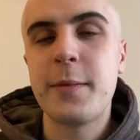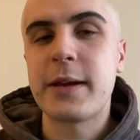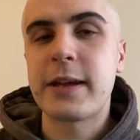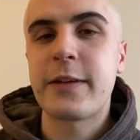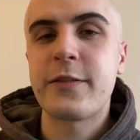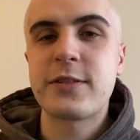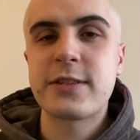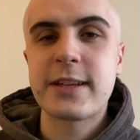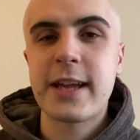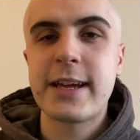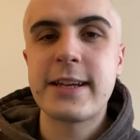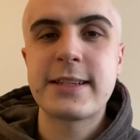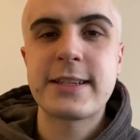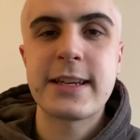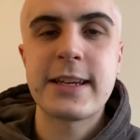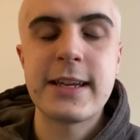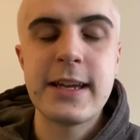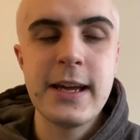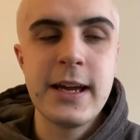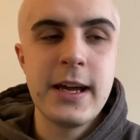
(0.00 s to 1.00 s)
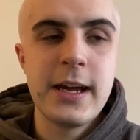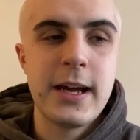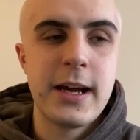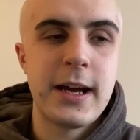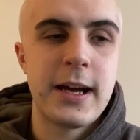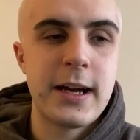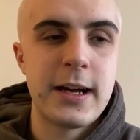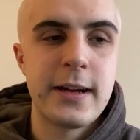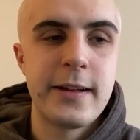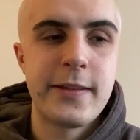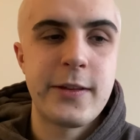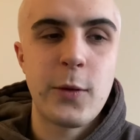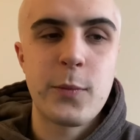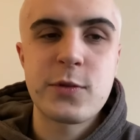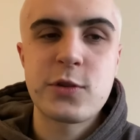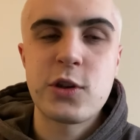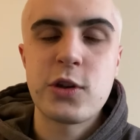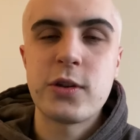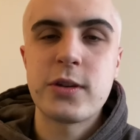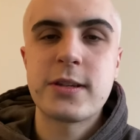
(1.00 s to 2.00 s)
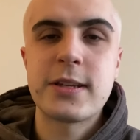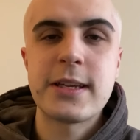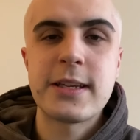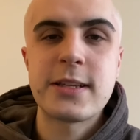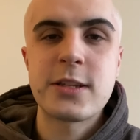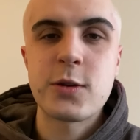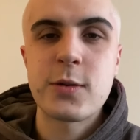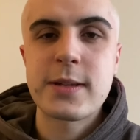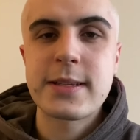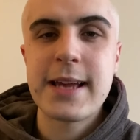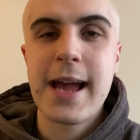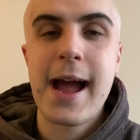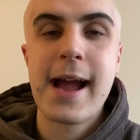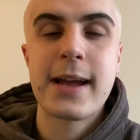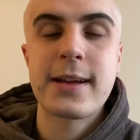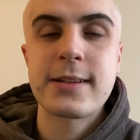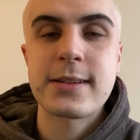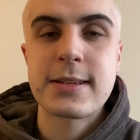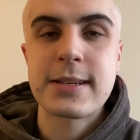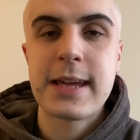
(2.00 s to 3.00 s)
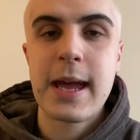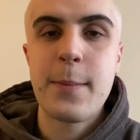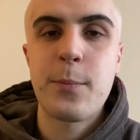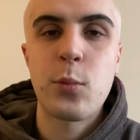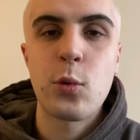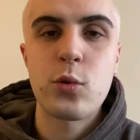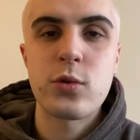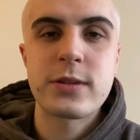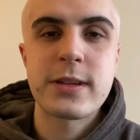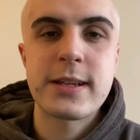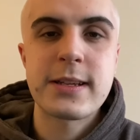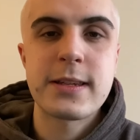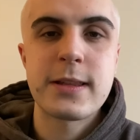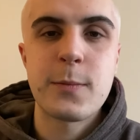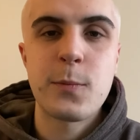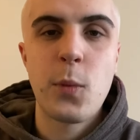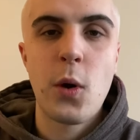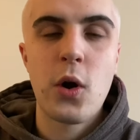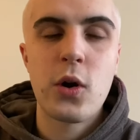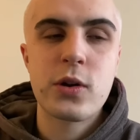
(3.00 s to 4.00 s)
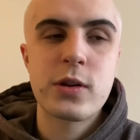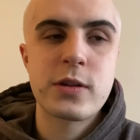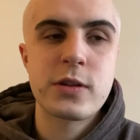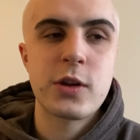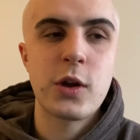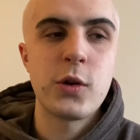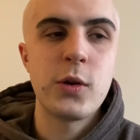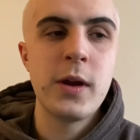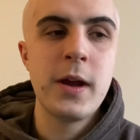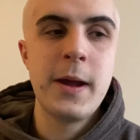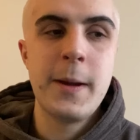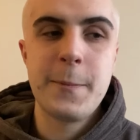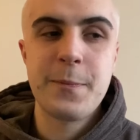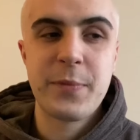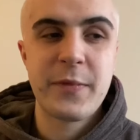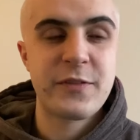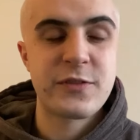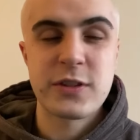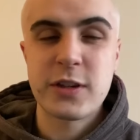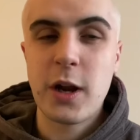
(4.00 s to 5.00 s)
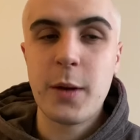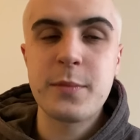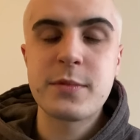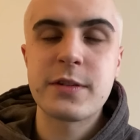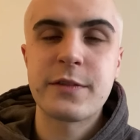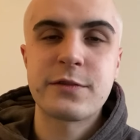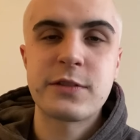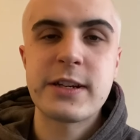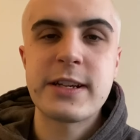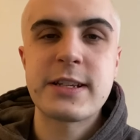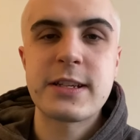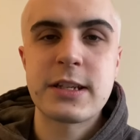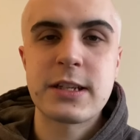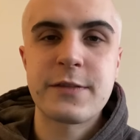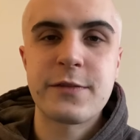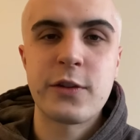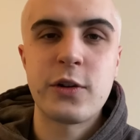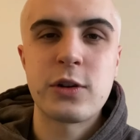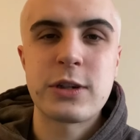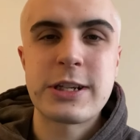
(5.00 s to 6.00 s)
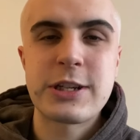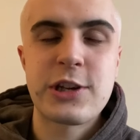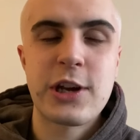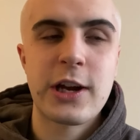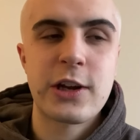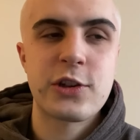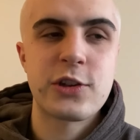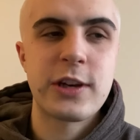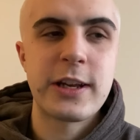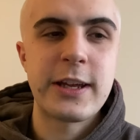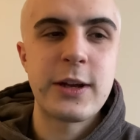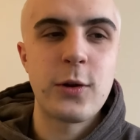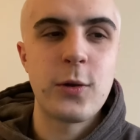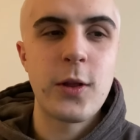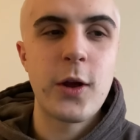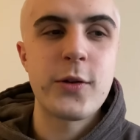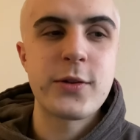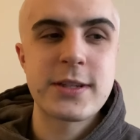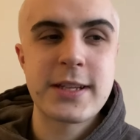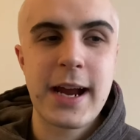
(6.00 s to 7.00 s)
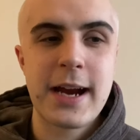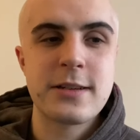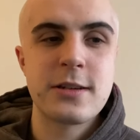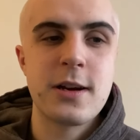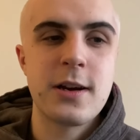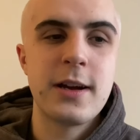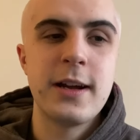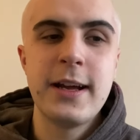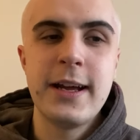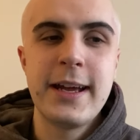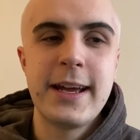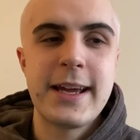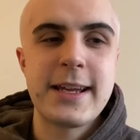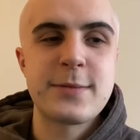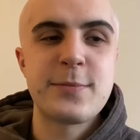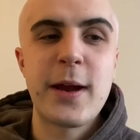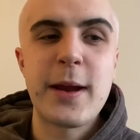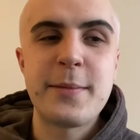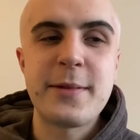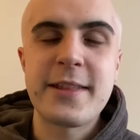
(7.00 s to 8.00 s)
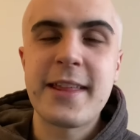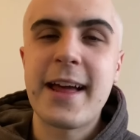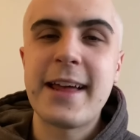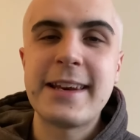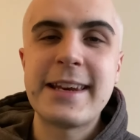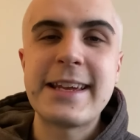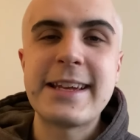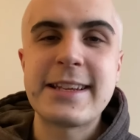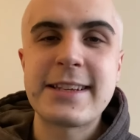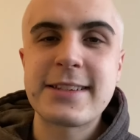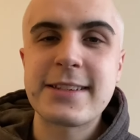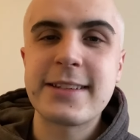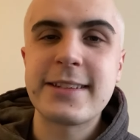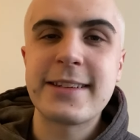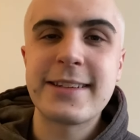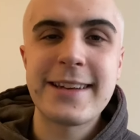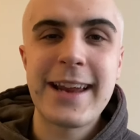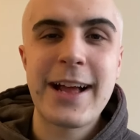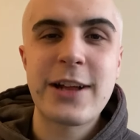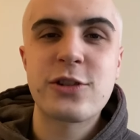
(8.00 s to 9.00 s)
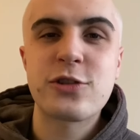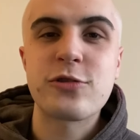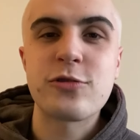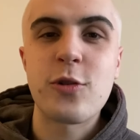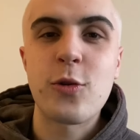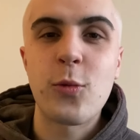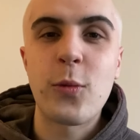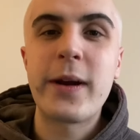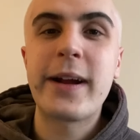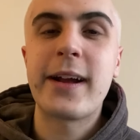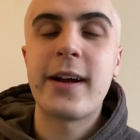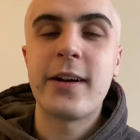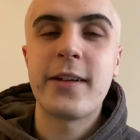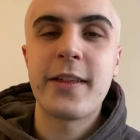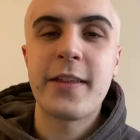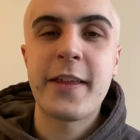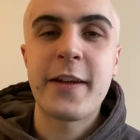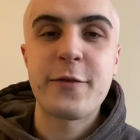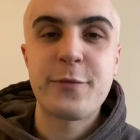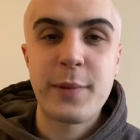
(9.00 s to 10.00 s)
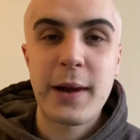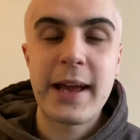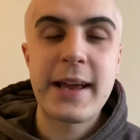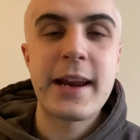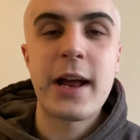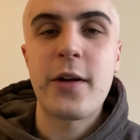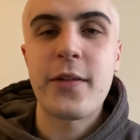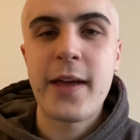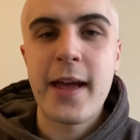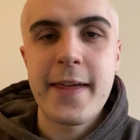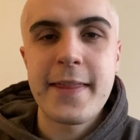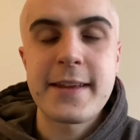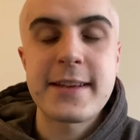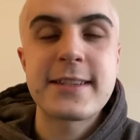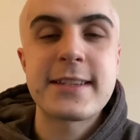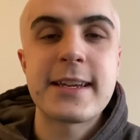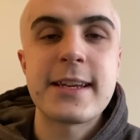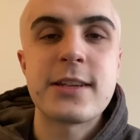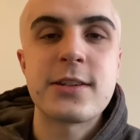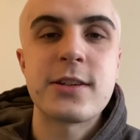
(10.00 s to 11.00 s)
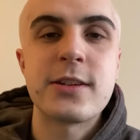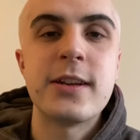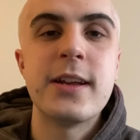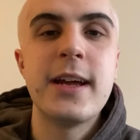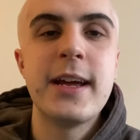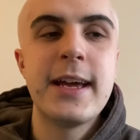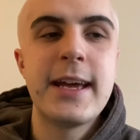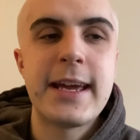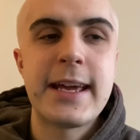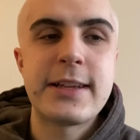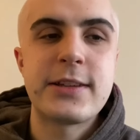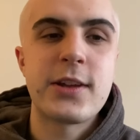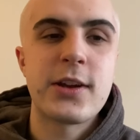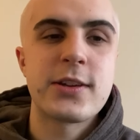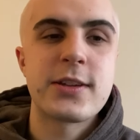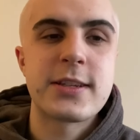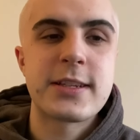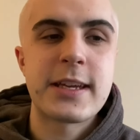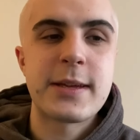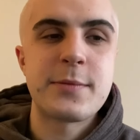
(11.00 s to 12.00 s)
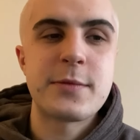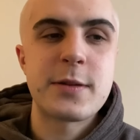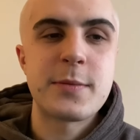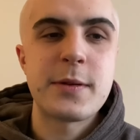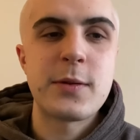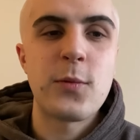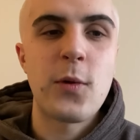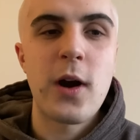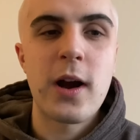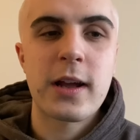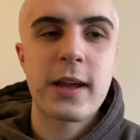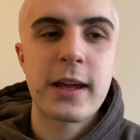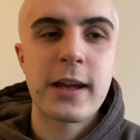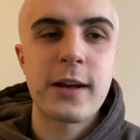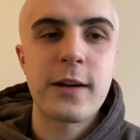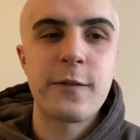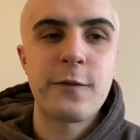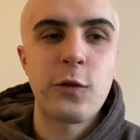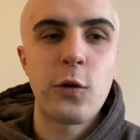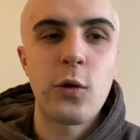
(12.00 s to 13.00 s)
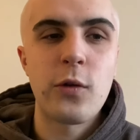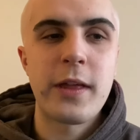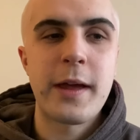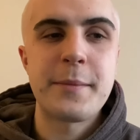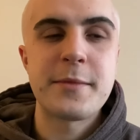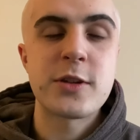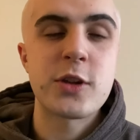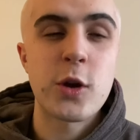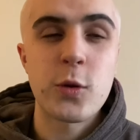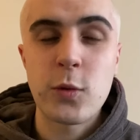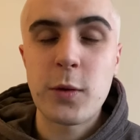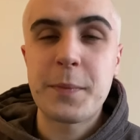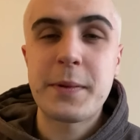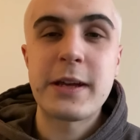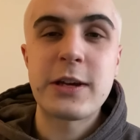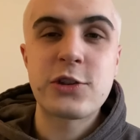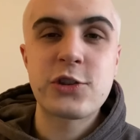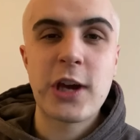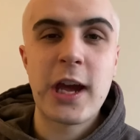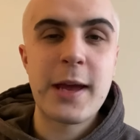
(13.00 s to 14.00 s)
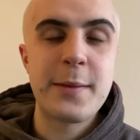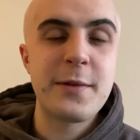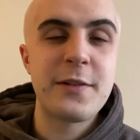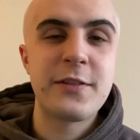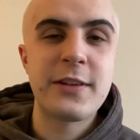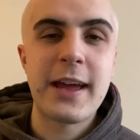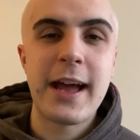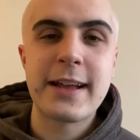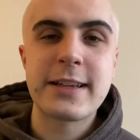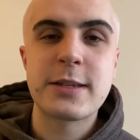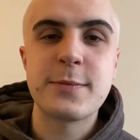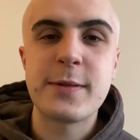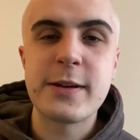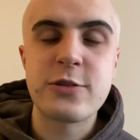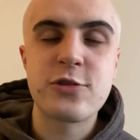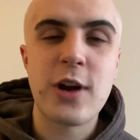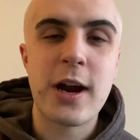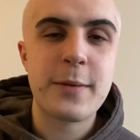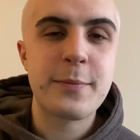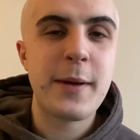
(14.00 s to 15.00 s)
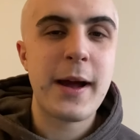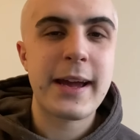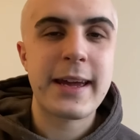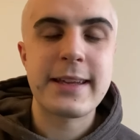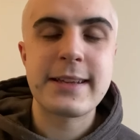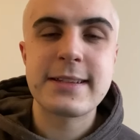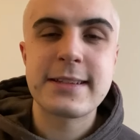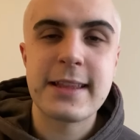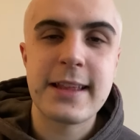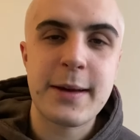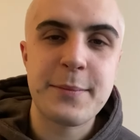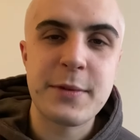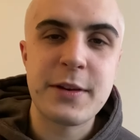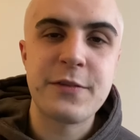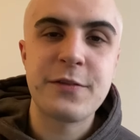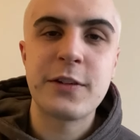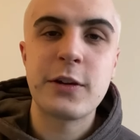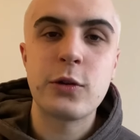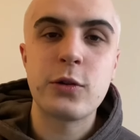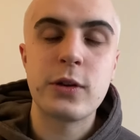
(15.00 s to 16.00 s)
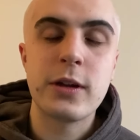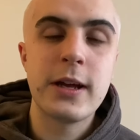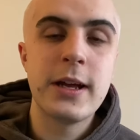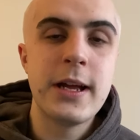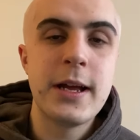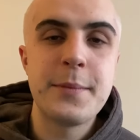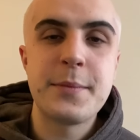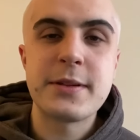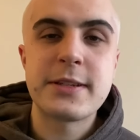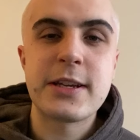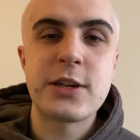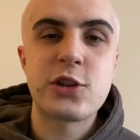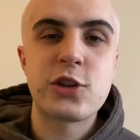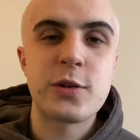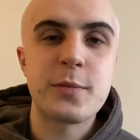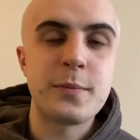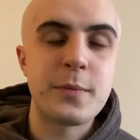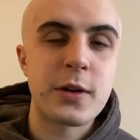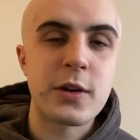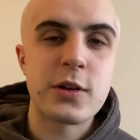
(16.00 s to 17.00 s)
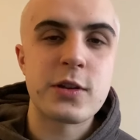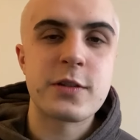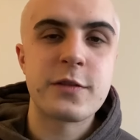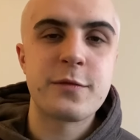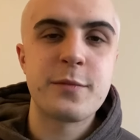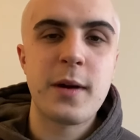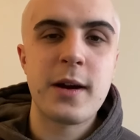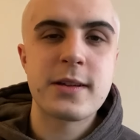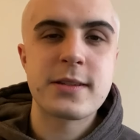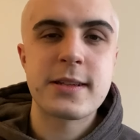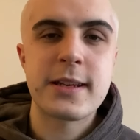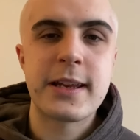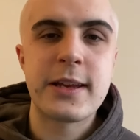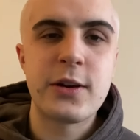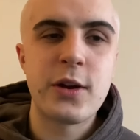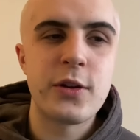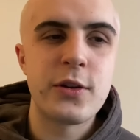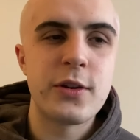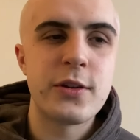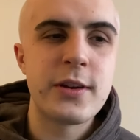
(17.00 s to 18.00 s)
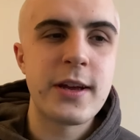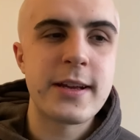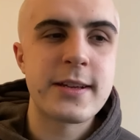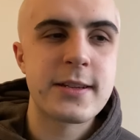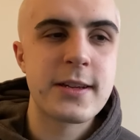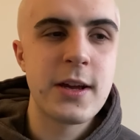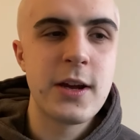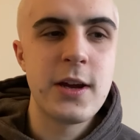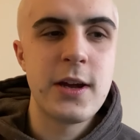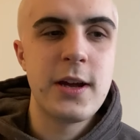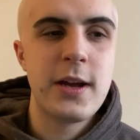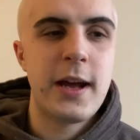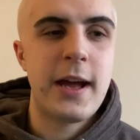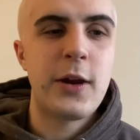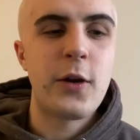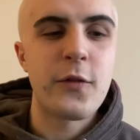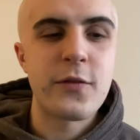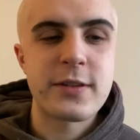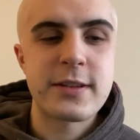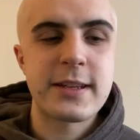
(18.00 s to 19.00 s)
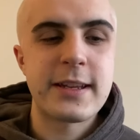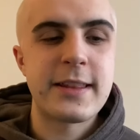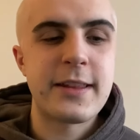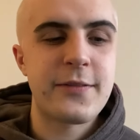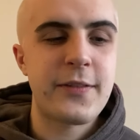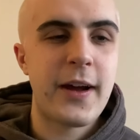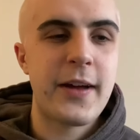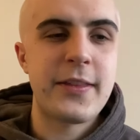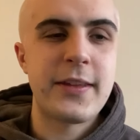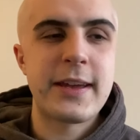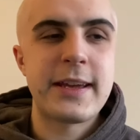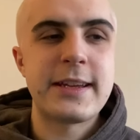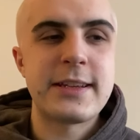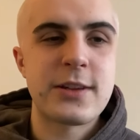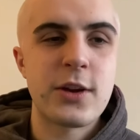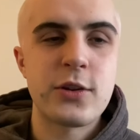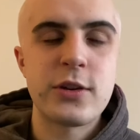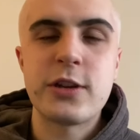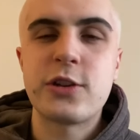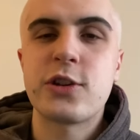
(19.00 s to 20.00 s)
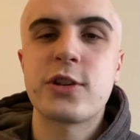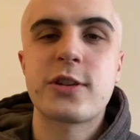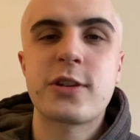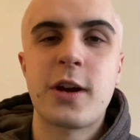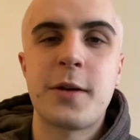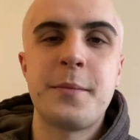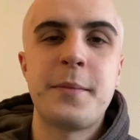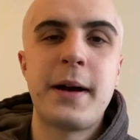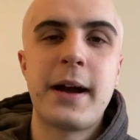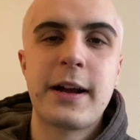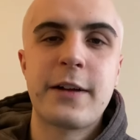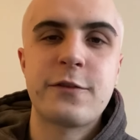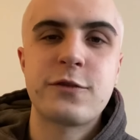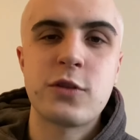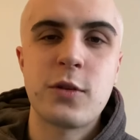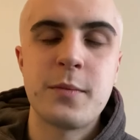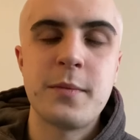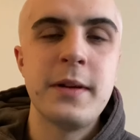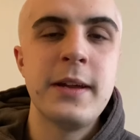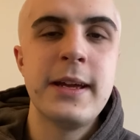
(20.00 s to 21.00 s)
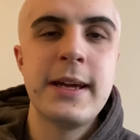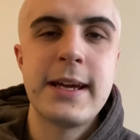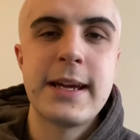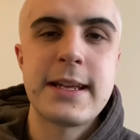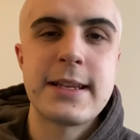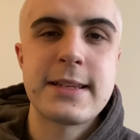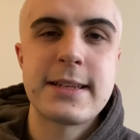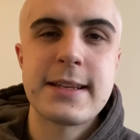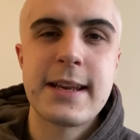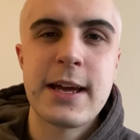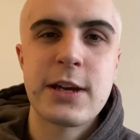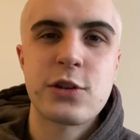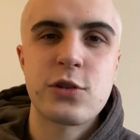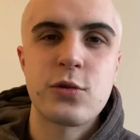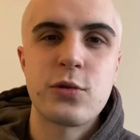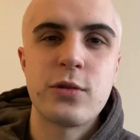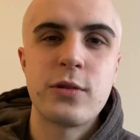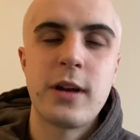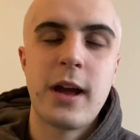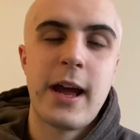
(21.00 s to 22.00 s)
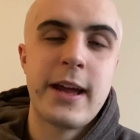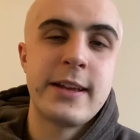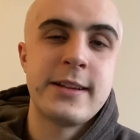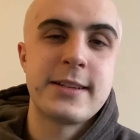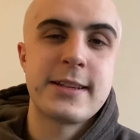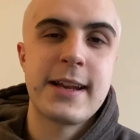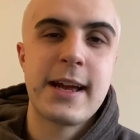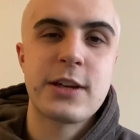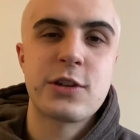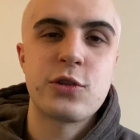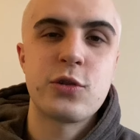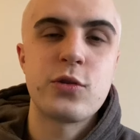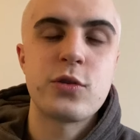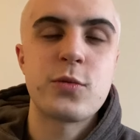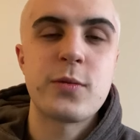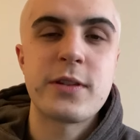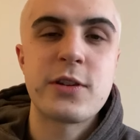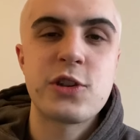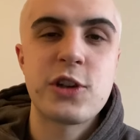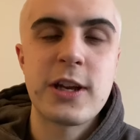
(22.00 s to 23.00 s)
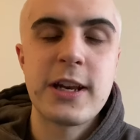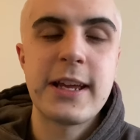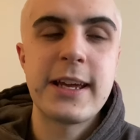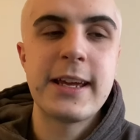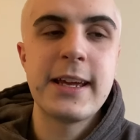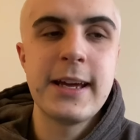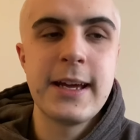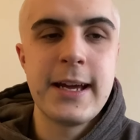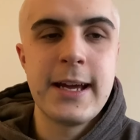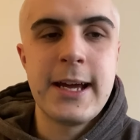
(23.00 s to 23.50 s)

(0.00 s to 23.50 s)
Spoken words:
It gives Stacey the opportunity to attack and to get balls into the box. So for a number of reasons for Norwich, actually, although Sara is maybe their least natural winger that they've played out there this season, it does seem to be working for them. So it would be a shame if he had to be dragged back into that midfield position because of Marcelino Nunez, and obviously the fact that he's only just come back from internationals with Chile.